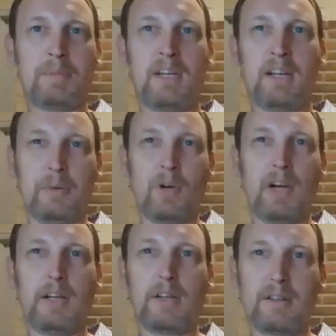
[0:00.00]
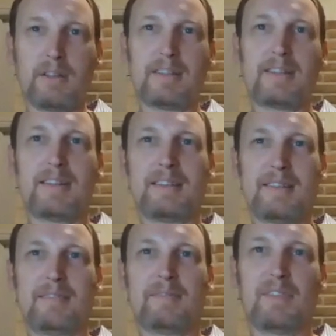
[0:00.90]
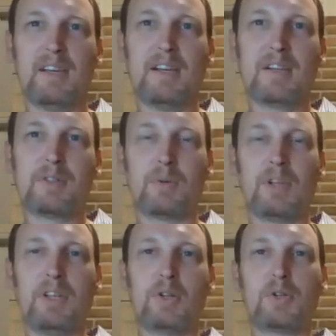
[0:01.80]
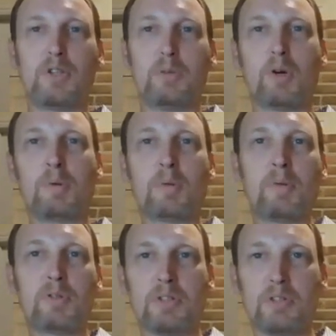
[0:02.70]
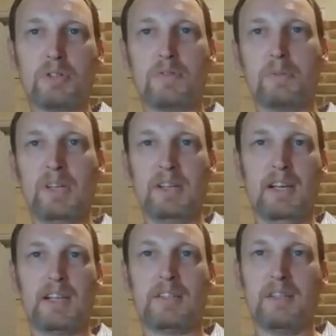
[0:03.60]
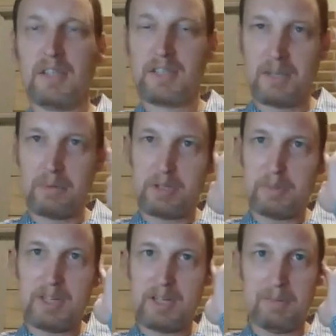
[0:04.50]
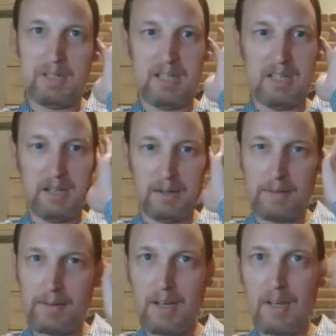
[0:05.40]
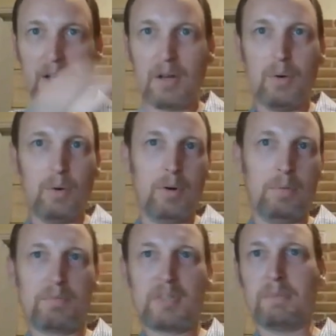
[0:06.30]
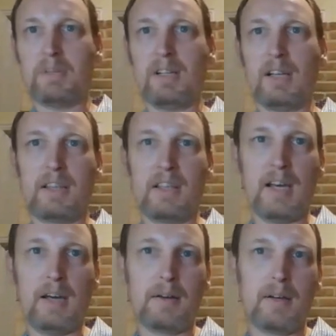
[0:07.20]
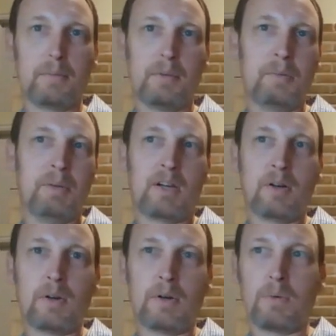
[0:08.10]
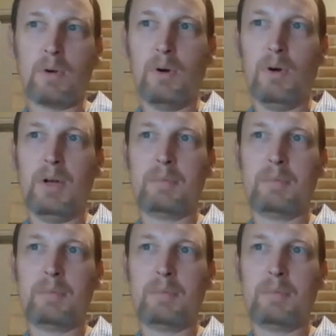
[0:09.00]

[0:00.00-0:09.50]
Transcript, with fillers: out in rank. So really there's no more promotions for me next, unless I was to become a dean or something like that. But in my current role,